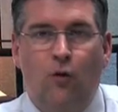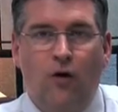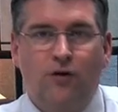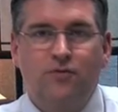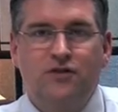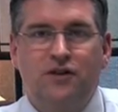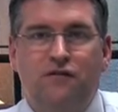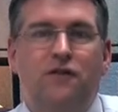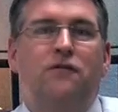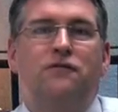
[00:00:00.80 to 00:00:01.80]
Welcome to the
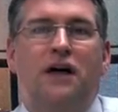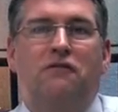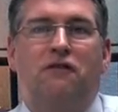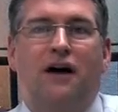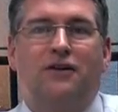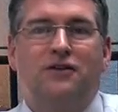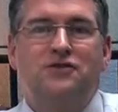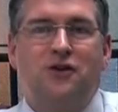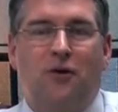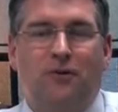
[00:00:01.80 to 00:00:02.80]
fifth and final
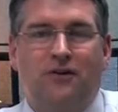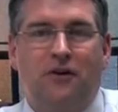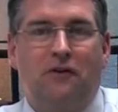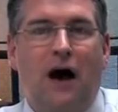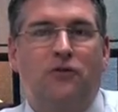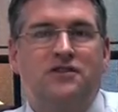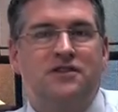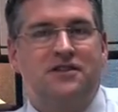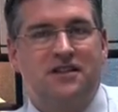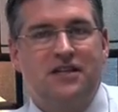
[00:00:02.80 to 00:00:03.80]
installment of How to
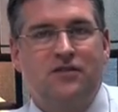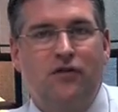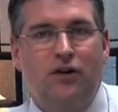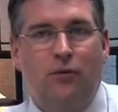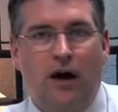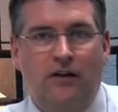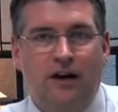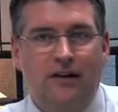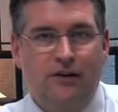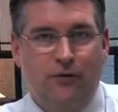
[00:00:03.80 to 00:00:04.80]
Successfully Write
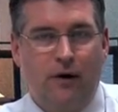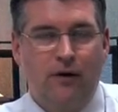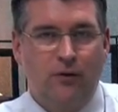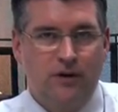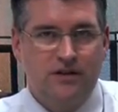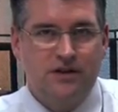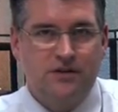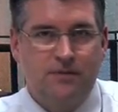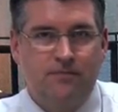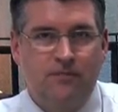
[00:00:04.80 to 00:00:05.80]
a Literary
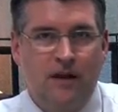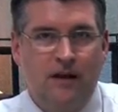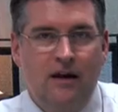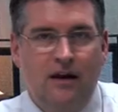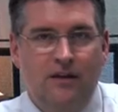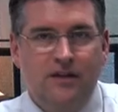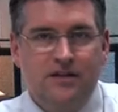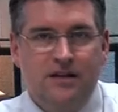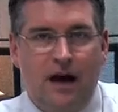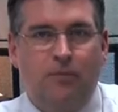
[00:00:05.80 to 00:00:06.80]
Criticism.
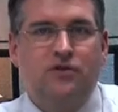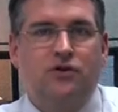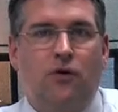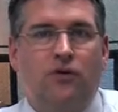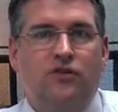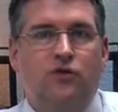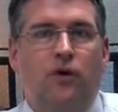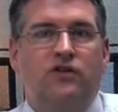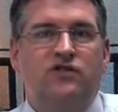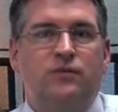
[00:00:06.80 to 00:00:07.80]
This episode is
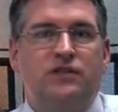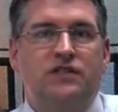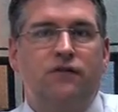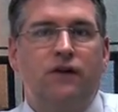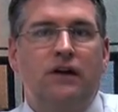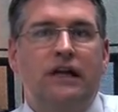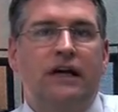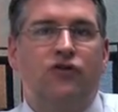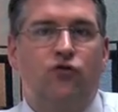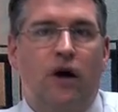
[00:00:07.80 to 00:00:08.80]
going to
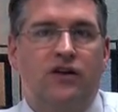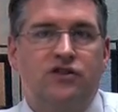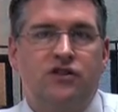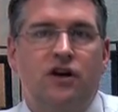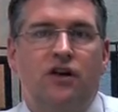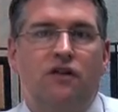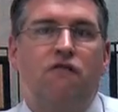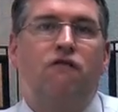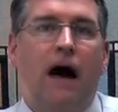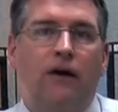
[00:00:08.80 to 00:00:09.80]
specifically address the
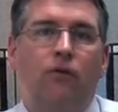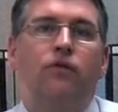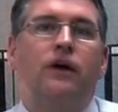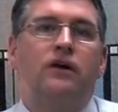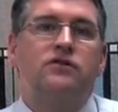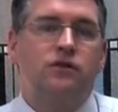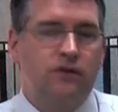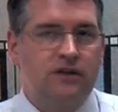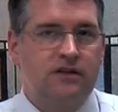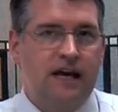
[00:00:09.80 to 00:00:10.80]
final things that you
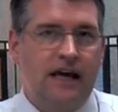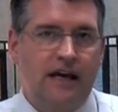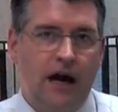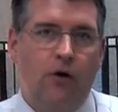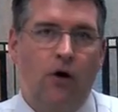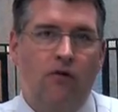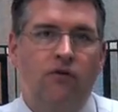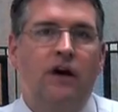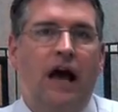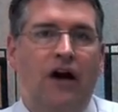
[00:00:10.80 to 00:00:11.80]
need to take care
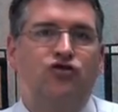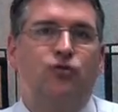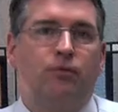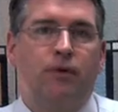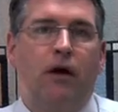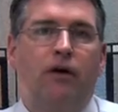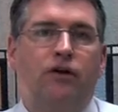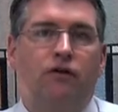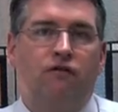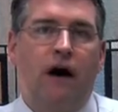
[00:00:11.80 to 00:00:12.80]
of as you're
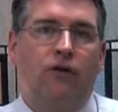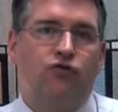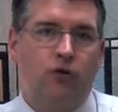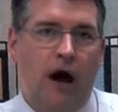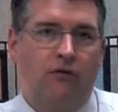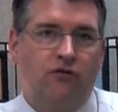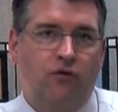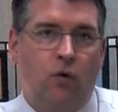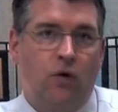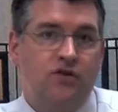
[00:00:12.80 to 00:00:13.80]
preparing your final draft
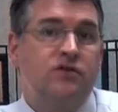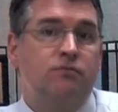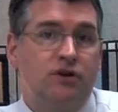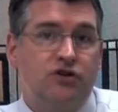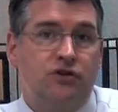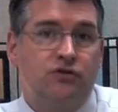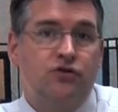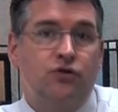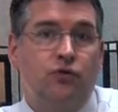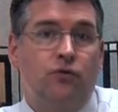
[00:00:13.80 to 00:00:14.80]
for submission
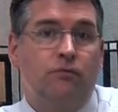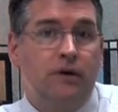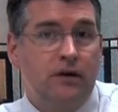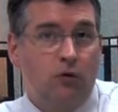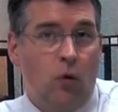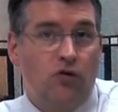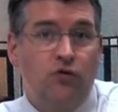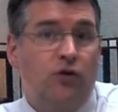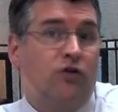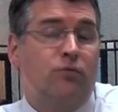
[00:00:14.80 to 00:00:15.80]
to me or
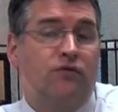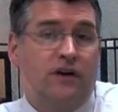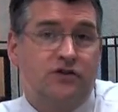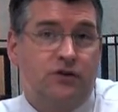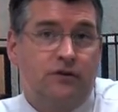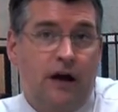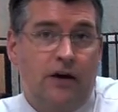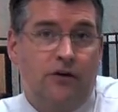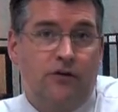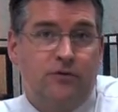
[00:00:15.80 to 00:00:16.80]
to another professor
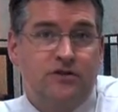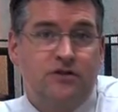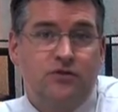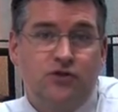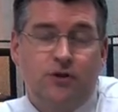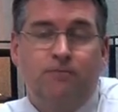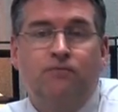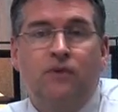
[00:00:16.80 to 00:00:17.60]
at another institution.